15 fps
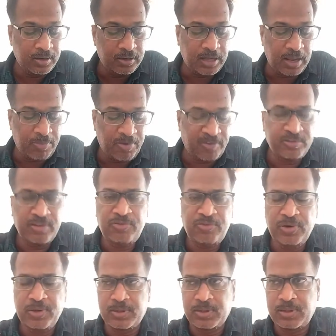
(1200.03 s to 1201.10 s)
type of the
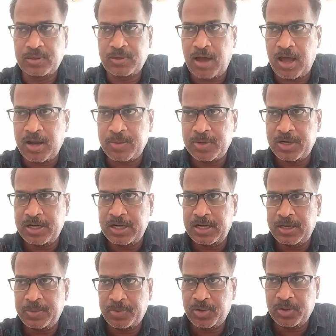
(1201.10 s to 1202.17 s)
foods:
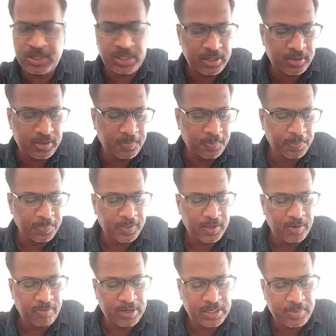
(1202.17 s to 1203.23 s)
carbohydrate, protein,
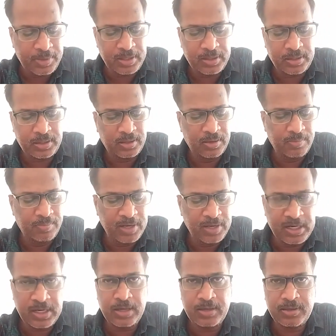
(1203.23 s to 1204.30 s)
vitamins,
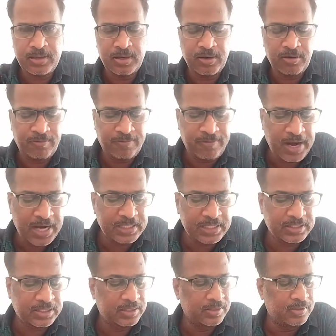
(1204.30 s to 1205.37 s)
minerals,
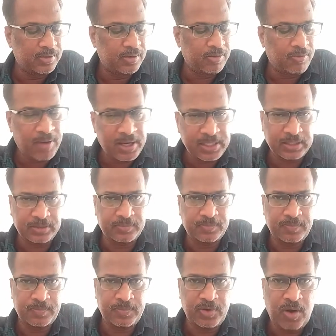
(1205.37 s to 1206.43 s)
fats, water.
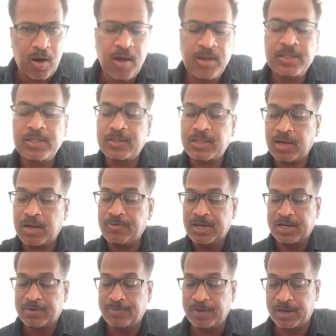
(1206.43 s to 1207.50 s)
All these are we
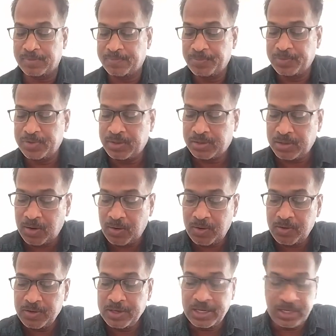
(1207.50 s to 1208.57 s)
required.
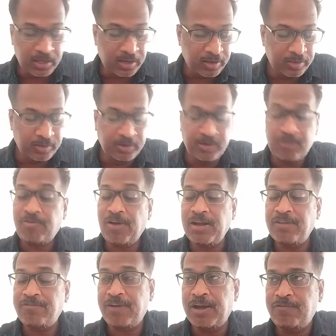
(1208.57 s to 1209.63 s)
So
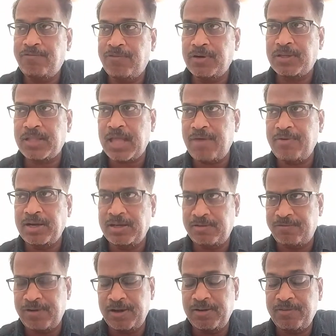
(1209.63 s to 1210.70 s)
different foods are having
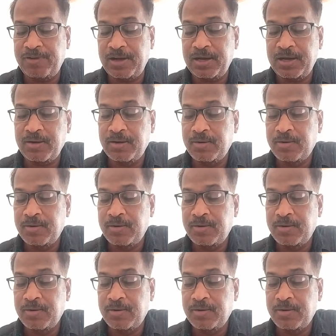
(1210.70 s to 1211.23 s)
different